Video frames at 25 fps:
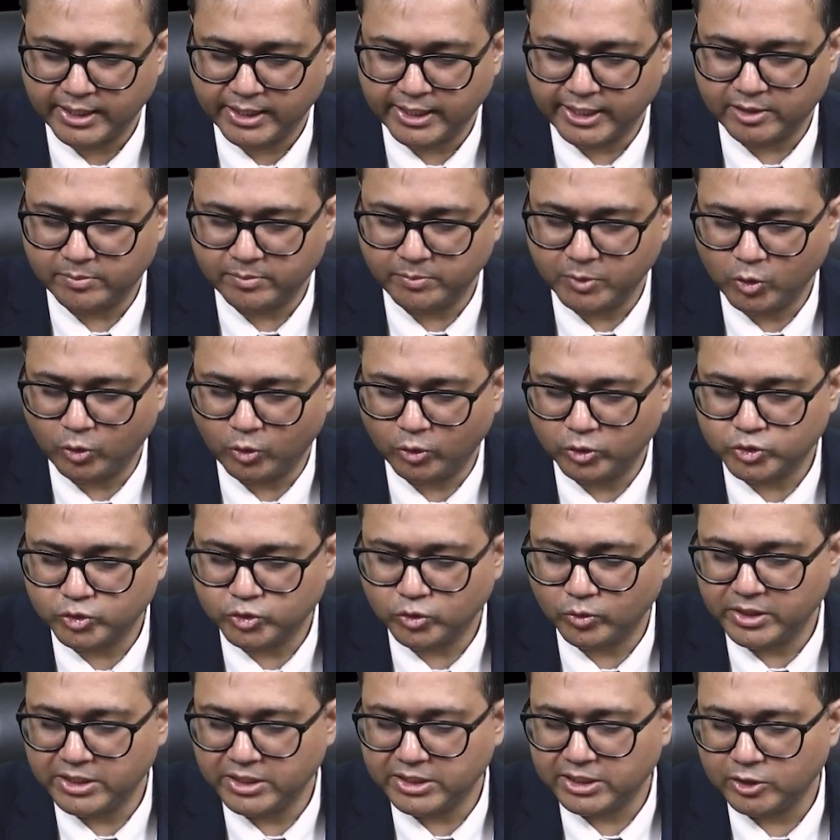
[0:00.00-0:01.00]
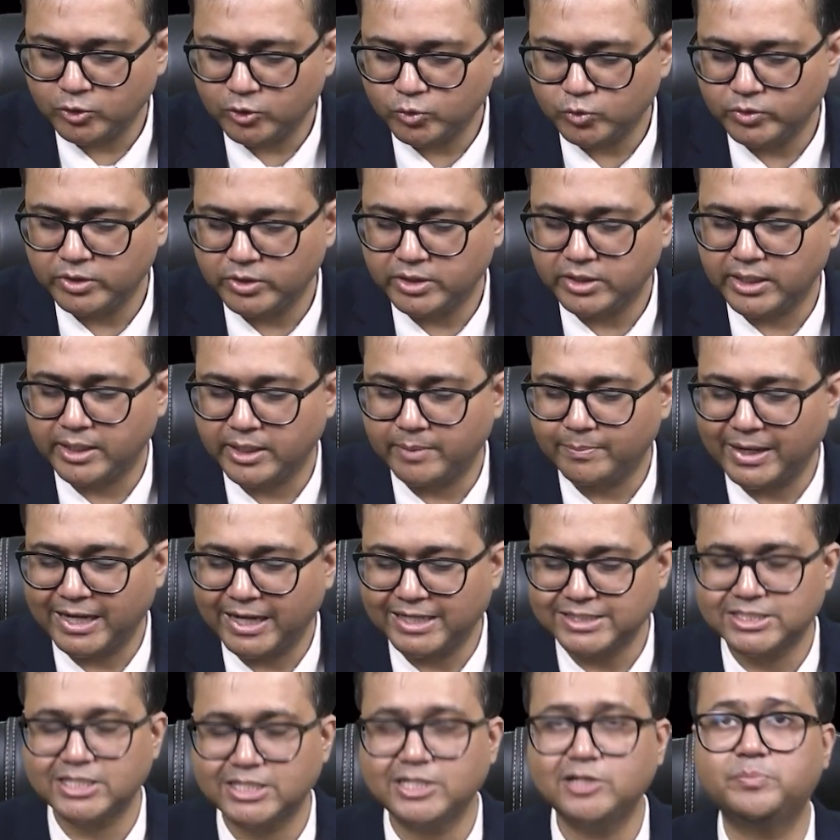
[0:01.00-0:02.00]
it may also include
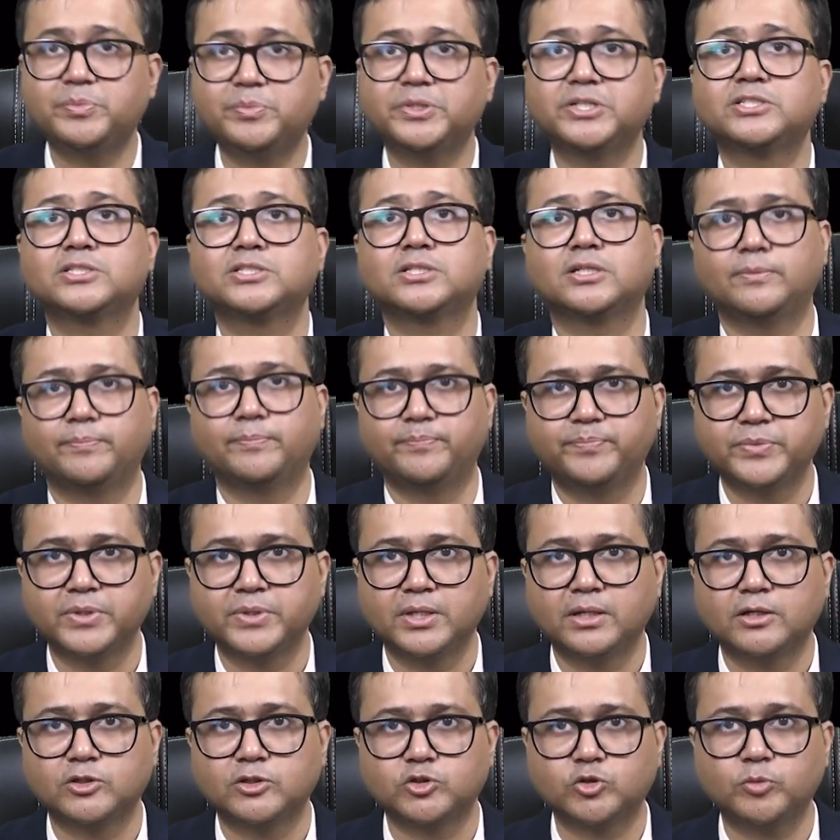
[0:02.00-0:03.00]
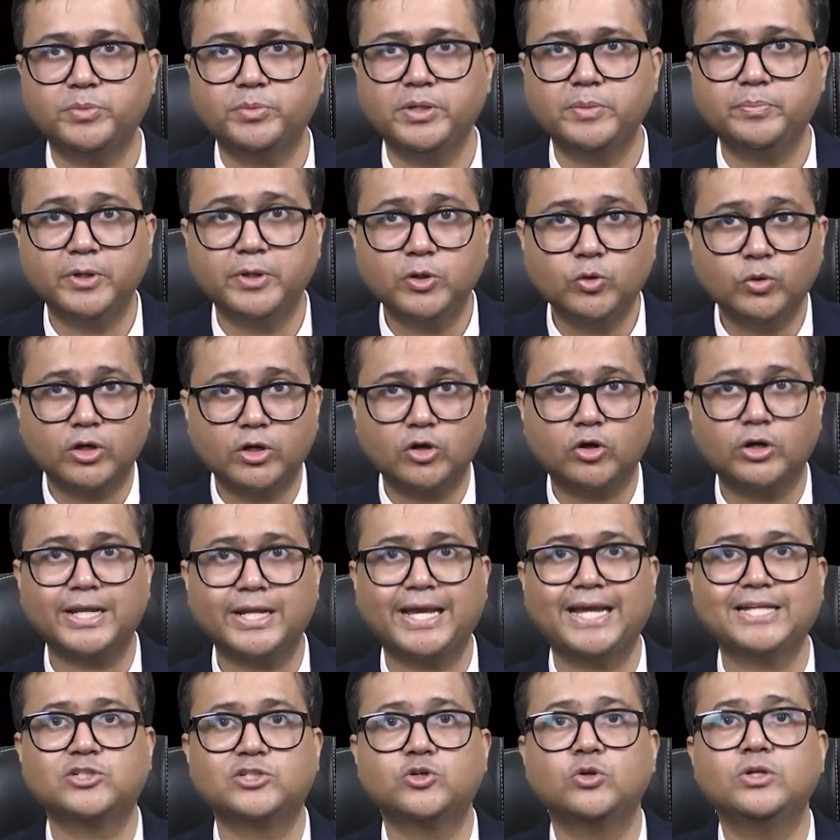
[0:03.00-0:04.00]
imagined person so people who are not
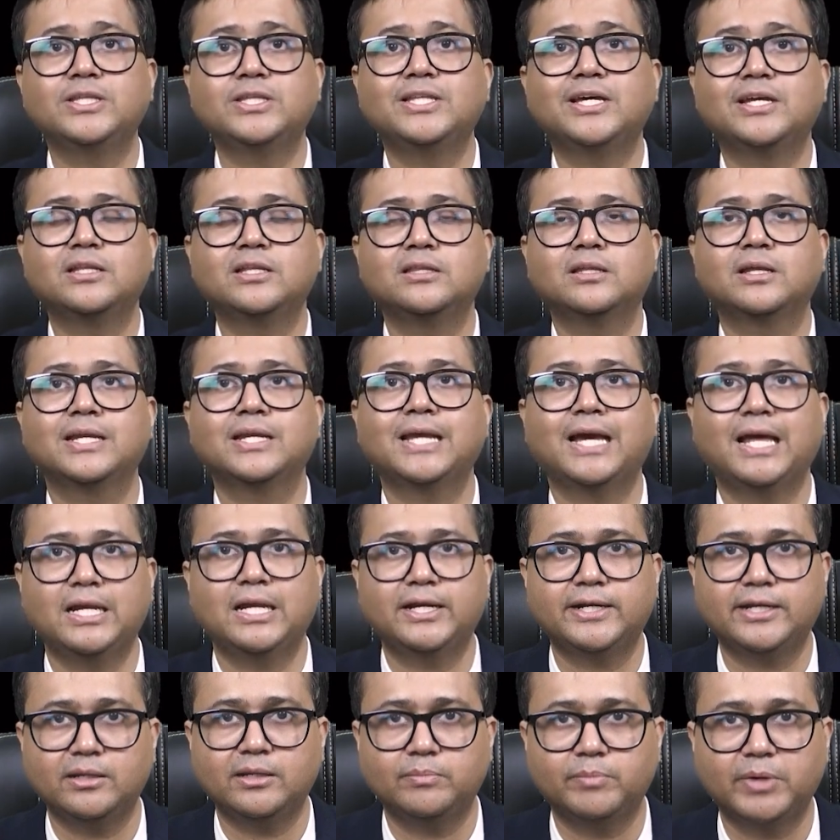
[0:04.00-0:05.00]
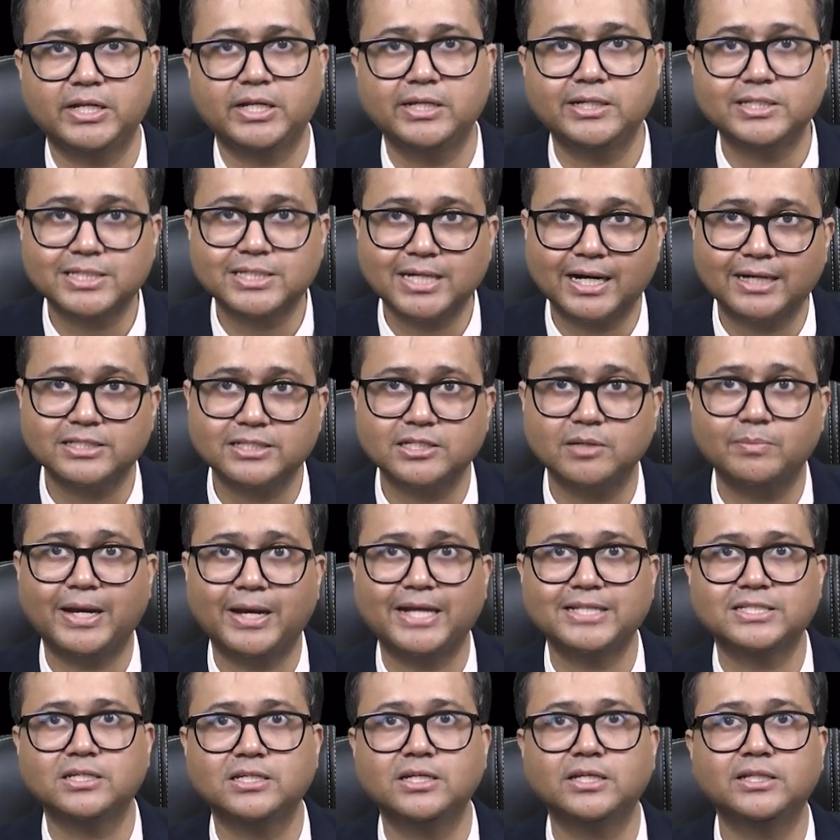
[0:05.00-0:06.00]
actually there in the reality but he starts
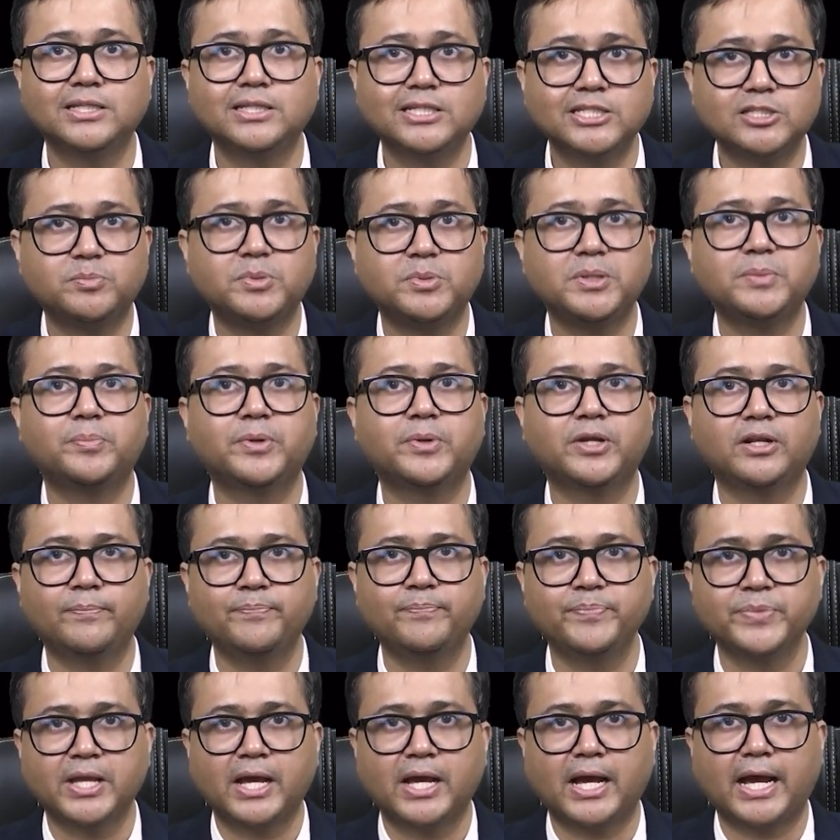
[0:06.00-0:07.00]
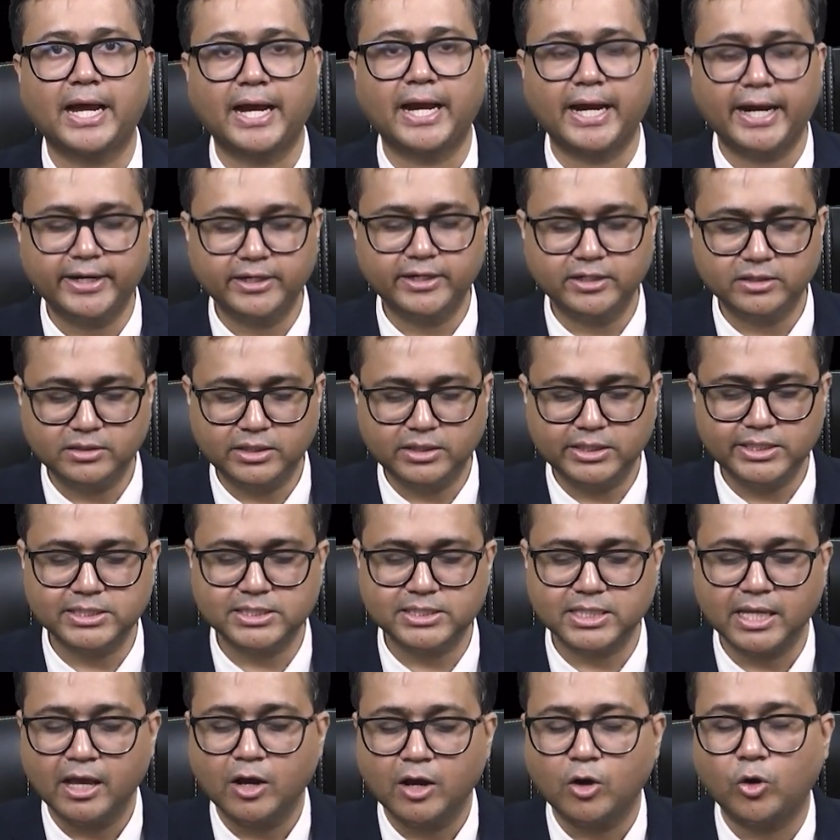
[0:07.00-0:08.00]
imagining these people and these
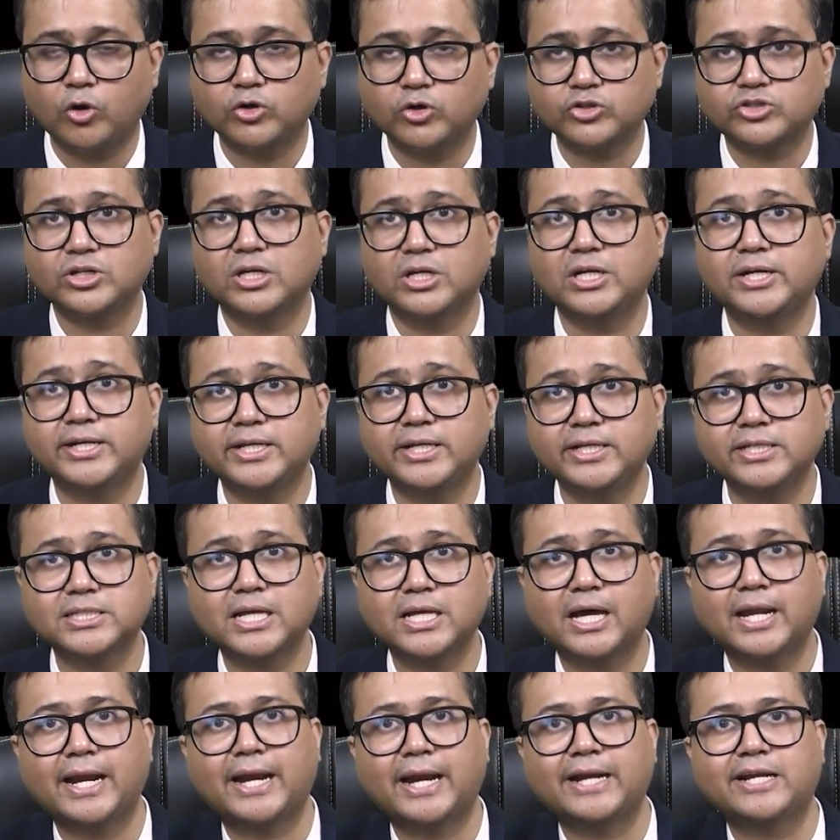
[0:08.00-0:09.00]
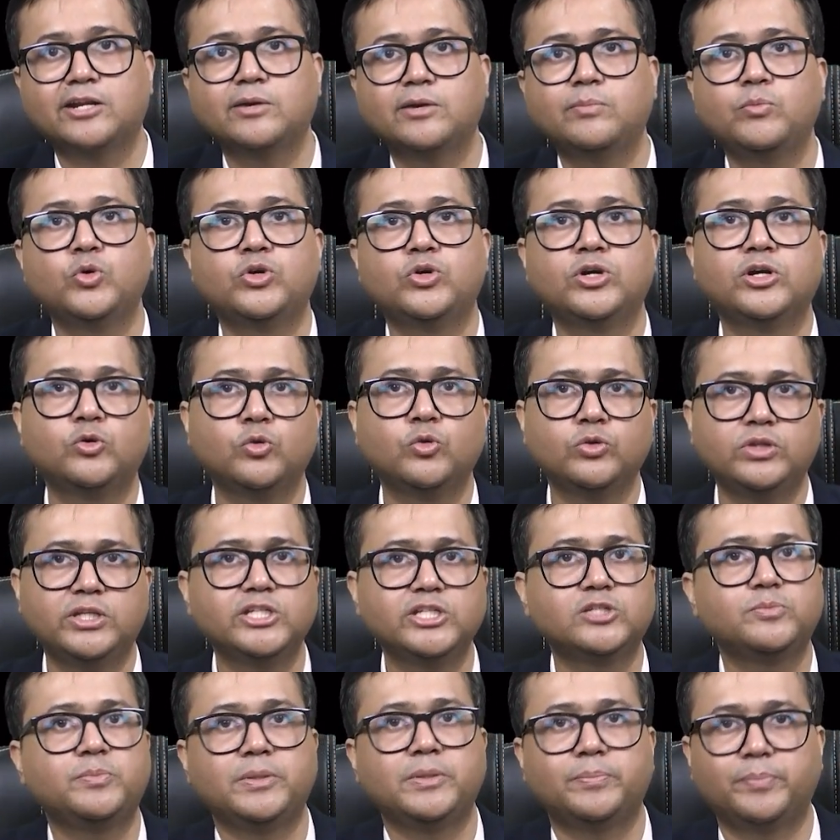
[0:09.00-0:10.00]
hostilities are attributed to
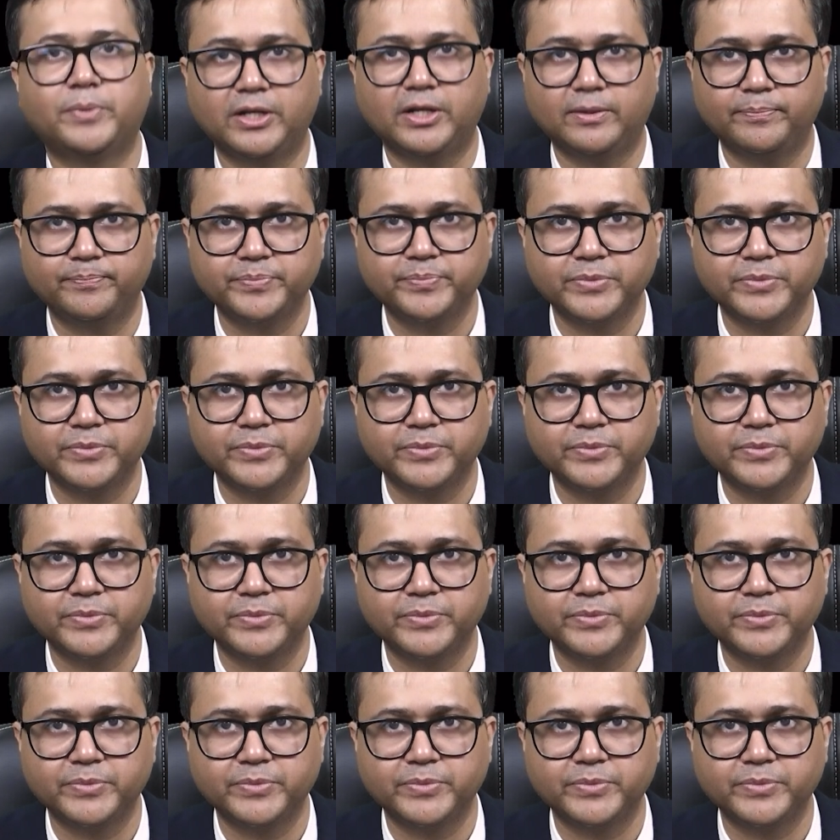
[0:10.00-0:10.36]
these people